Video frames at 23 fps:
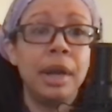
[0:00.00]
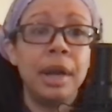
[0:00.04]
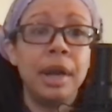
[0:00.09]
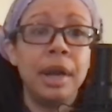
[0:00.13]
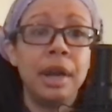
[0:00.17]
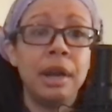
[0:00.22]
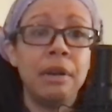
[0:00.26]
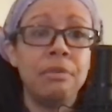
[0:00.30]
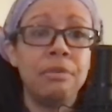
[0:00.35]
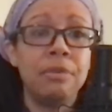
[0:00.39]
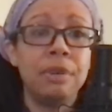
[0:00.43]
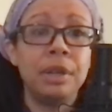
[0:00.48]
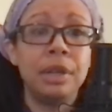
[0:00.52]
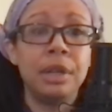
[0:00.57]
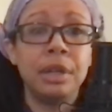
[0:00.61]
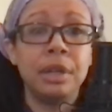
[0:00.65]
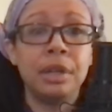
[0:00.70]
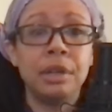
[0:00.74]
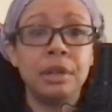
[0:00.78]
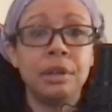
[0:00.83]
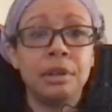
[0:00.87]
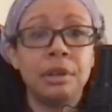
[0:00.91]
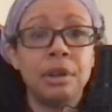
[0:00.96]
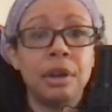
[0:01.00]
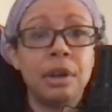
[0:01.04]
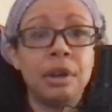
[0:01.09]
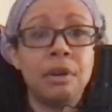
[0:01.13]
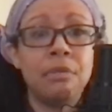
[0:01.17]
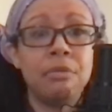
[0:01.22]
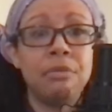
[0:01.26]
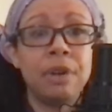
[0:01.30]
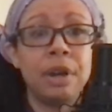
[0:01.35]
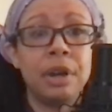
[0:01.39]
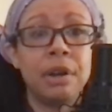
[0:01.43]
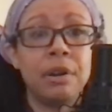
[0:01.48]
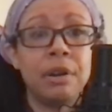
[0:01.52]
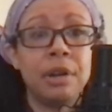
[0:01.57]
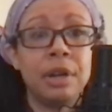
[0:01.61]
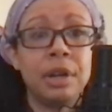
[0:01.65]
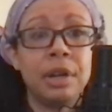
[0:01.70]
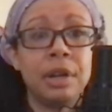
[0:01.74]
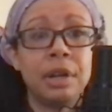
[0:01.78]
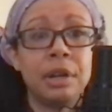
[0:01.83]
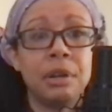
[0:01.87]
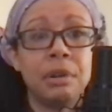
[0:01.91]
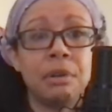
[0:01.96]
having
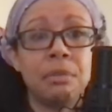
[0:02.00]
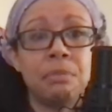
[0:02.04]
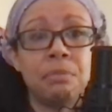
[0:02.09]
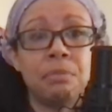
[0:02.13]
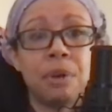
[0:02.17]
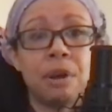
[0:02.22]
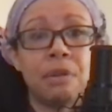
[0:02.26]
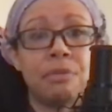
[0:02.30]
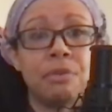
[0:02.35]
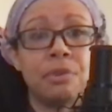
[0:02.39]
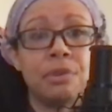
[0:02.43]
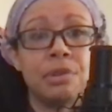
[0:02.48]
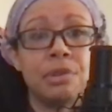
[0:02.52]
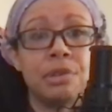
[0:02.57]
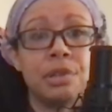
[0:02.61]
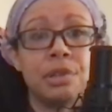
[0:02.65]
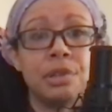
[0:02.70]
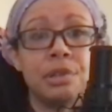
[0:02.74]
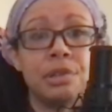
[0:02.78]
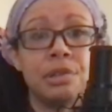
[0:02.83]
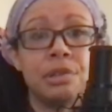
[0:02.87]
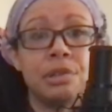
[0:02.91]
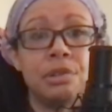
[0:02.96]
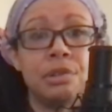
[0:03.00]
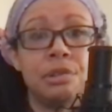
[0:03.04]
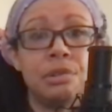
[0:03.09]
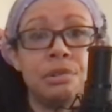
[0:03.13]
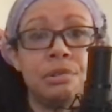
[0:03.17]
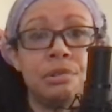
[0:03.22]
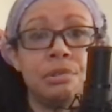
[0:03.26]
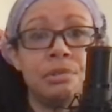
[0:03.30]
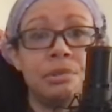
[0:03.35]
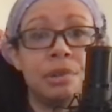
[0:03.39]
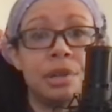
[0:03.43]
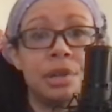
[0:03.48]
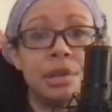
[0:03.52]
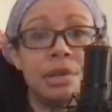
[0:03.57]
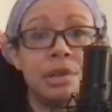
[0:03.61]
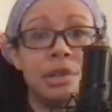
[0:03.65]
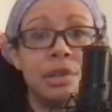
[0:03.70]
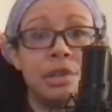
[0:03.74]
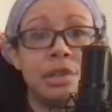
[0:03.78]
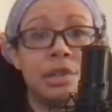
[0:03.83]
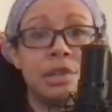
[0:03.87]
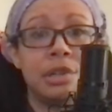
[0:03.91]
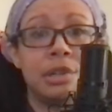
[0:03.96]
varying preferences to
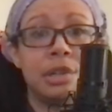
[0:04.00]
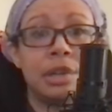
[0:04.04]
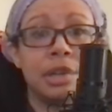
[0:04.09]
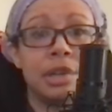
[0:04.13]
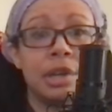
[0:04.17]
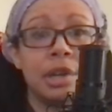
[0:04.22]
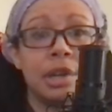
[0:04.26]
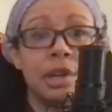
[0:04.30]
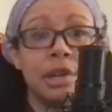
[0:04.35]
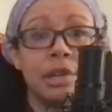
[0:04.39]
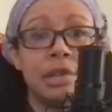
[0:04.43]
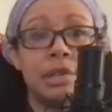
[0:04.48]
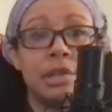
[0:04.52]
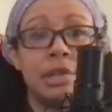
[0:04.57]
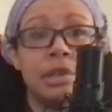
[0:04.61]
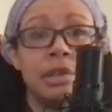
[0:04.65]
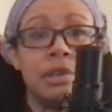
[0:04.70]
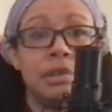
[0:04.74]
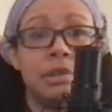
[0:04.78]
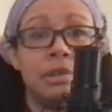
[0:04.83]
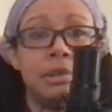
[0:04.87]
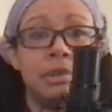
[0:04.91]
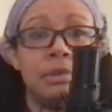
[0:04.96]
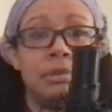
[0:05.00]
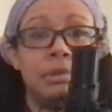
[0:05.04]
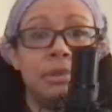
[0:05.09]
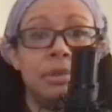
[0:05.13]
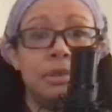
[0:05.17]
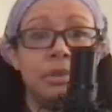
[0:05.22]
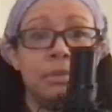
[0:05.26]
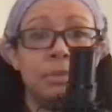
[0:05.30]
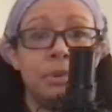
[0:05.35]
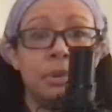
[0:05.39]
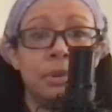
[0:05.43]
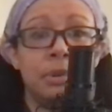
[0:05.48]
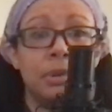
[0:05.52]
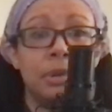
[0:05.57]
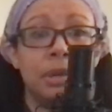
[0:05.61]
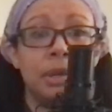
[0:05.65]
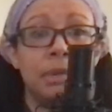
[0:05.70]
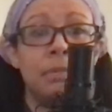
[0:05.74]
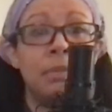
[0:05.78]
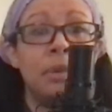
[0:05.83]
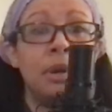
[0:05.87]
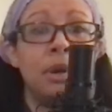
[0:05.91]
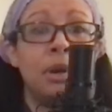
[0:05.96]
conditioning us into
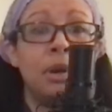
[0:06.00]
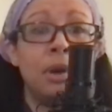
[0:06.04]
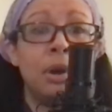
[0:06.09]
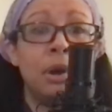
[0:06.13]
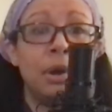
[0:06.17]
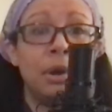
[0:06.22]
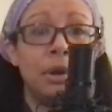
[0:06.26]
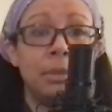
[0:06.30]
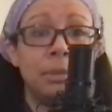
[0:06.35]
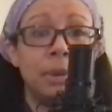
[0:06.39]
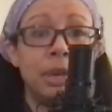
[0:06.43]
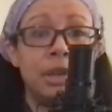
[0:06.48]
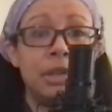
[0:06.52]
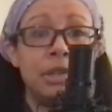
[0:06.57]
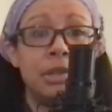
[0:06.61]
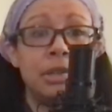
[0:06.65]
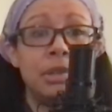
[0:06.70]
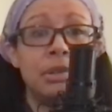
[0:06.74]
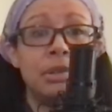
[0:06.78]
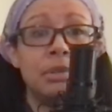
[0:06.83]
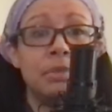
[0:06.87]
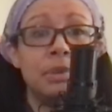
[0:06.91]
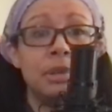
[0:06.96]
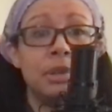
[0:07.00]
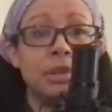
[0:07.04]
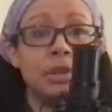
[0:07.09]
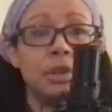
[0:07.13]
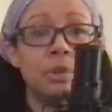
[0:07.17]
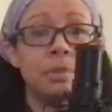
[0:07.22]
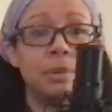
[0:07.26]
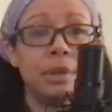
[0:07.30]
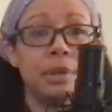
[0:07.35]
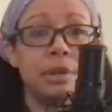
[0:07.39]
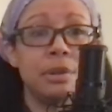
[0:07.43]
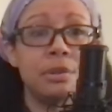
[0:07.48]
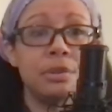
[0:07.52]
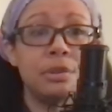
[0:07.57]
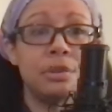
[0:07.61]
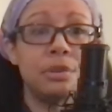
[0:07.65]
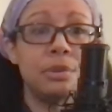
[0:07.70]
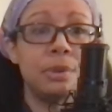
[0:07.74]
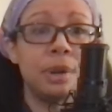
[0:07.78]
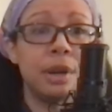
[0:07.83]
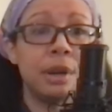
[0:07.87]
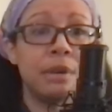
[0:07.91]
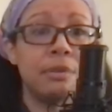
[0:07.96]
humanoid automations, which appears
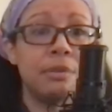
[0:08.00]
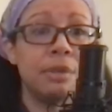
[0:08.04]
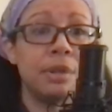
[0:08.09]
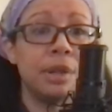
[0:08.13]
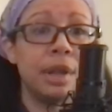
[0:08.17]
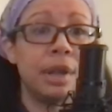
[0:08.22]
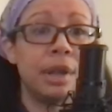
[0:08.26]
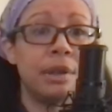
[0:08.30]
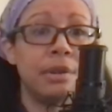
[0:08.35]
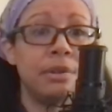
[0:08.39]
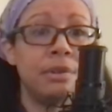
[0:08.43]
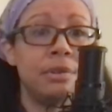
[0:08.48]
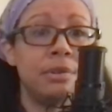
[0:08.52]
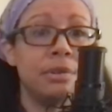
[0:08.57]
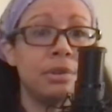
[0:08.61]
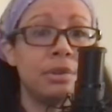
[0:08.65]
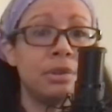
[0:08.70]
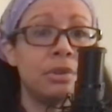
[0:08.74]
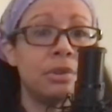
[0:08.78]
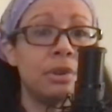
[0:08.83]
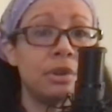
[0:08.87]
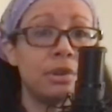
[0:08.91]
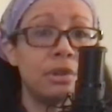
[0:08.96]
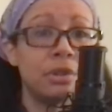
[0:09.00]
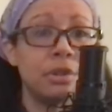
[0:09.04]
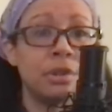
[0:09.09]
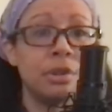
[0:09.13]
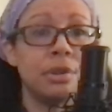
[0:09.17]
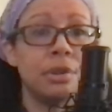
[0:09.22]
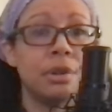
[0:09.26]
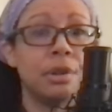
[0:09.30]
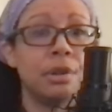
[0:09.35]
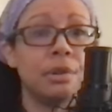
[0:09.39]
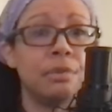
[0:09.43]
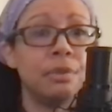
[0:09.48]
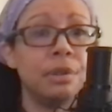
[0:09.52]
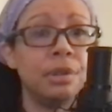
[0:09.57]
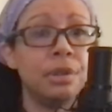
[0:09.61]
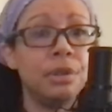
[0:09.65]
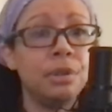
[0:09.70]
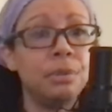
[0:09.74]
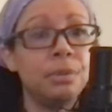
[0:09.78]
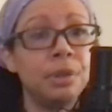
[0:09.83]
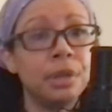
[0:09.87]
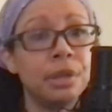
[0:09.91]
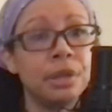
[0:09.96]
to have led to the destruction of the
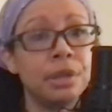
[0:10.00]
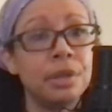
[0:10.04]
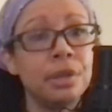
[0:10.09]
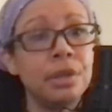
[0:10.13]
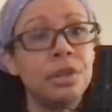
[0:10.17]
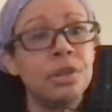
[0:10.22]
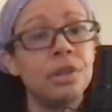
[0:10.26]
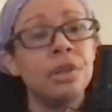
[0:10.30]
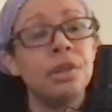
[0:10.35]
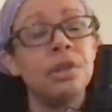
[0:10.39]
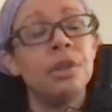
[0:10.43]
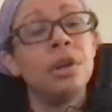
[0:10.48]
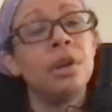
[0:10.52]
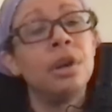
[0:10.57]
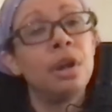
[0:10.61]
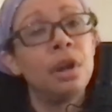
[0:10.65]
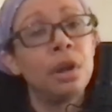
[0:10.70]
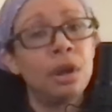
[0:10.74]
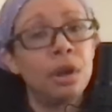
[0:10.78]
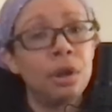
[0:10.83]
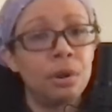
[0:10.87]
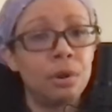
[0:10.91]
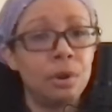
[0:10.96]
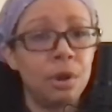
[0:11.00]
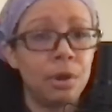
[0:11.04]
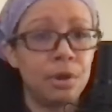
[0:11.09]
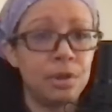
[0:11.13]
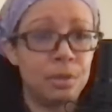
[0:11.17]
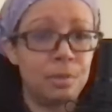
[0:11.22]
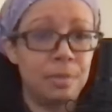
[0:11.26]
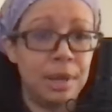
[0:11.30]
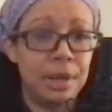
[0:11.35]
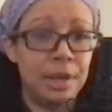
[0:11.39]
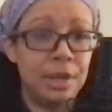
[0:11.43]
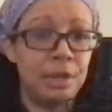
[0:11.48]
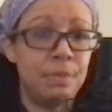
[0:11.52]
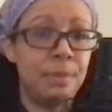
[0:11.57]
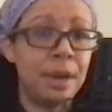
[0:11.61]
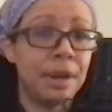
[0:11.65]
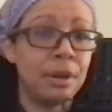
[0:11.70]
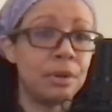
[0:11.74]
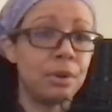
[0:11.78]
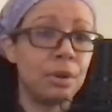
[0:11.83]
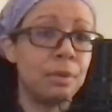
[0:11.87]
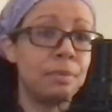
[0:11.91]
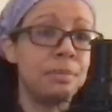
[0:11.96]
human condition across many
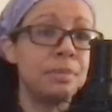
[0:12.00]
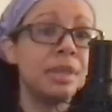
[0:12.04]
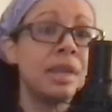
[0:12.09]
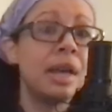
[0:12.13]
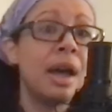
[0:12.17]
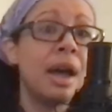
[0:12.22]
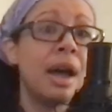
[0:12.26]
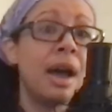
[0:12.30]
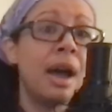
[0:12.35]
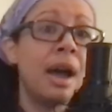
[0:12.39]
spectrums.